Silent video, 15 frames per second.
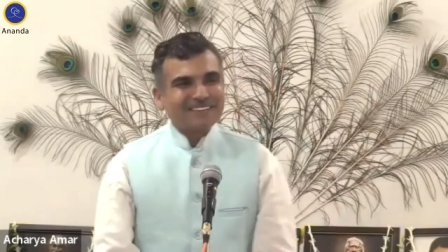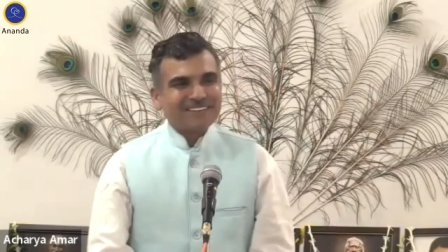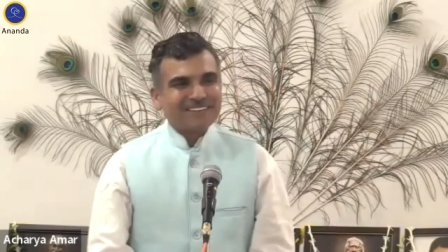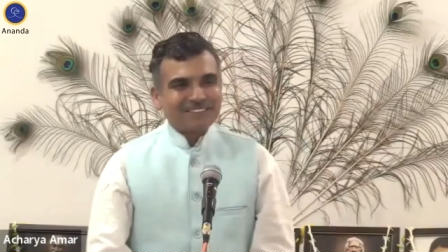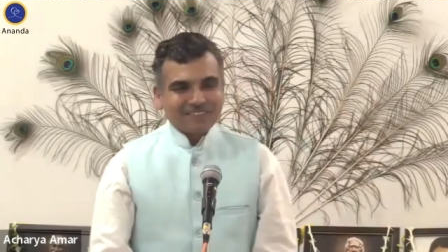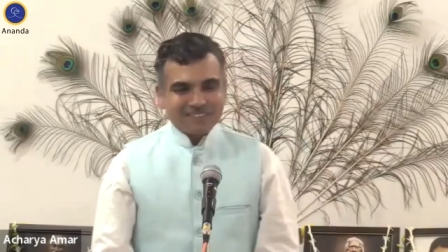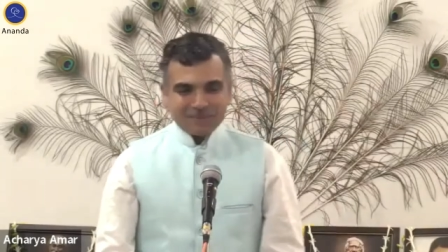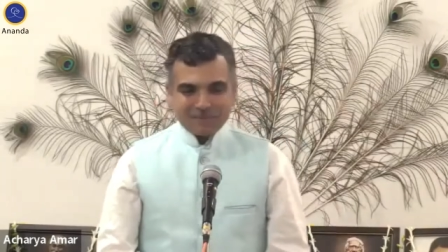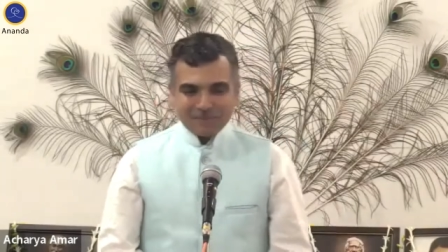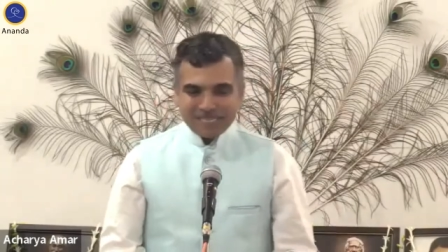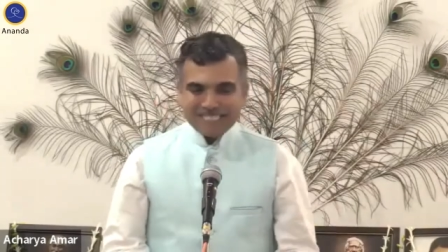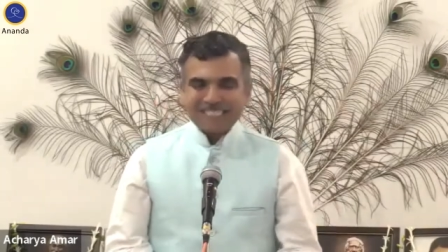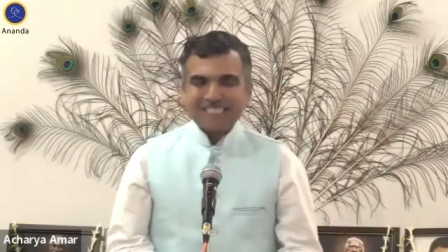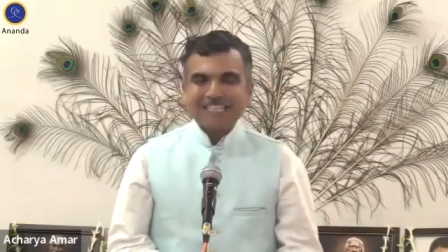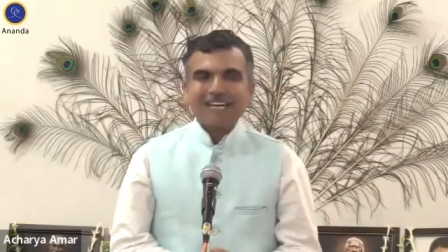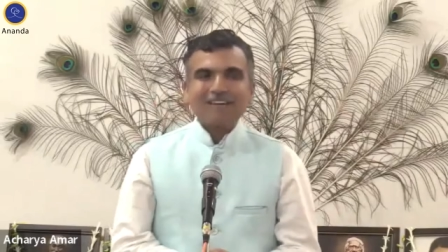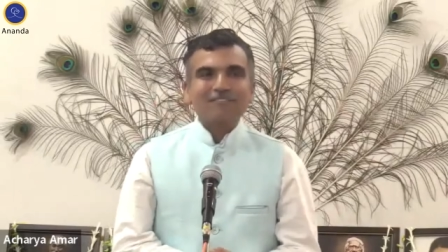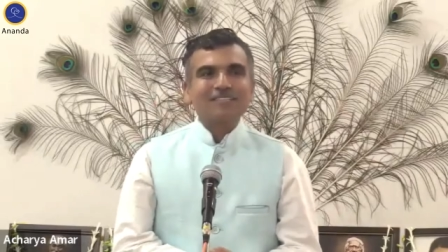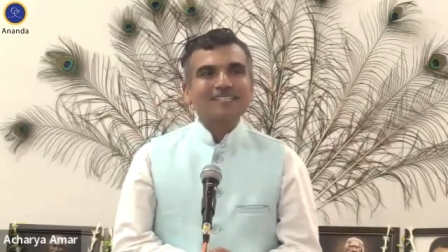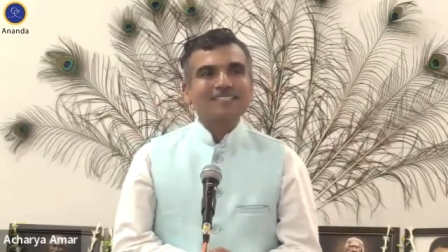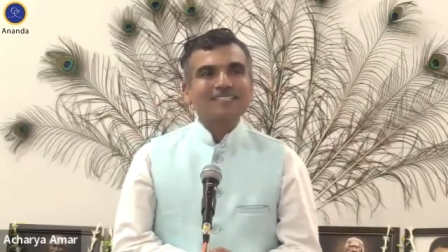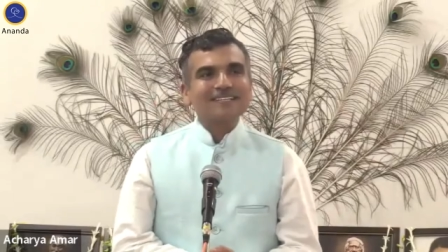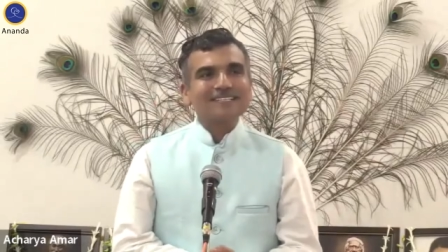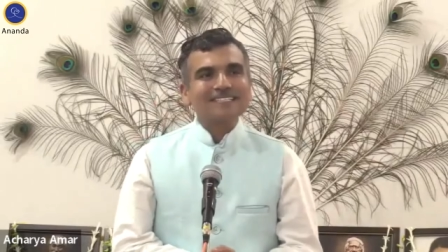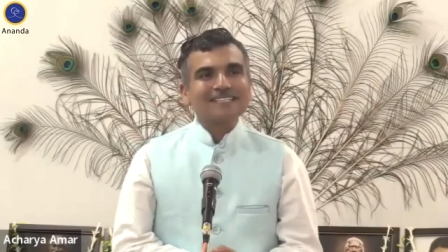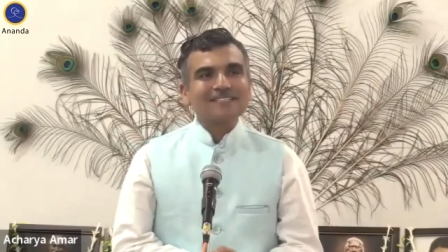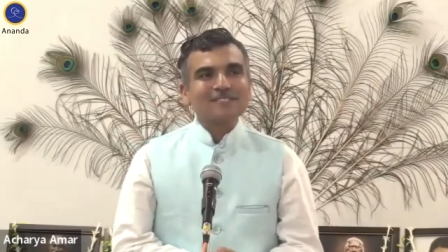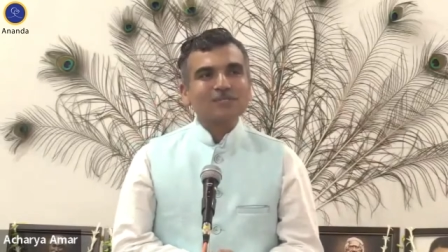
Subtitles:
when we will meet after the satsang.